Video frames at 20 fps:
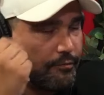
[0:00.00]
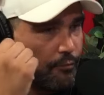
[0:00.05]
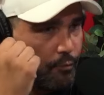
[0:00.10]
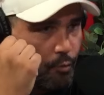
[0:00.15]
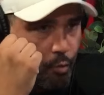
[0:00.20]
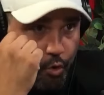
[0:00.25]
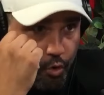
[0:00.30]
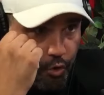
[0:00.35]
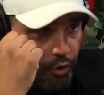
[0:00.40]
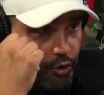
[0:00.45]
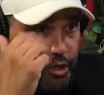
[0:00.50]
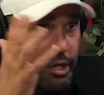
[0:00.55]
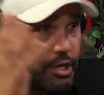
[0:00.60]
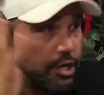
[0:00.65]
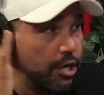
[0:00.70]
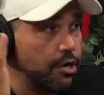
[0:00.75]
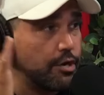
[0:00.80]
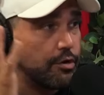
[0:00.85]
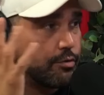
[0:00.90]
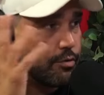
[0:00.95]
For
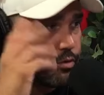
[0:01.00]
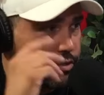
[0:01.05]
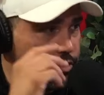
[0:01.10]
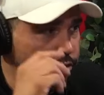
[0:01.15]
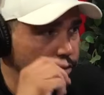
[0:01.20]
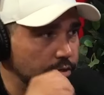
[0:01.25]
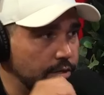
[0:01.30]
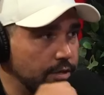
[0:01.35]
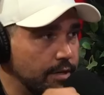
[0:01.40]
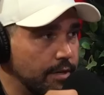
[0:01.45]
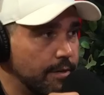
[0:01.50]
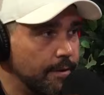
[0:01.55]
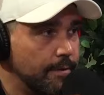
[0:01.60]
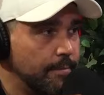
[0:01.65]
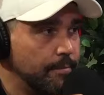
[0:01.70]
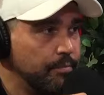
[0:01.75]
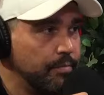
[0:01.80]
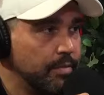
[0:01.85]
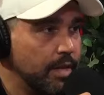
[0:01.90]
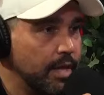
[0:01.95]
years.
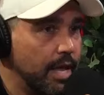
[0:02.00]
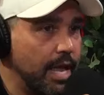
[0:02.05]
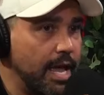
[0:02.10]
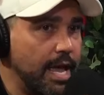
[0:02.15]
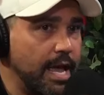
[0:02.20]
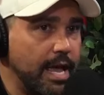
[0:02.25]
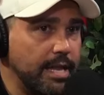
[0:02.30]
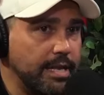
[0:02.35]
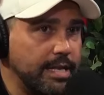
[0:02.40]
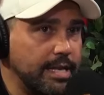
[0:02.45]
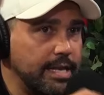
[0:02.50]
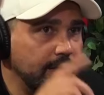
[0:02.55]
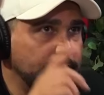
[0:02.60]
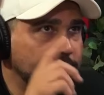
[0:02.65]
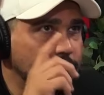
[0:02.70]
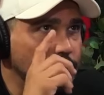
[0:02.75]
And he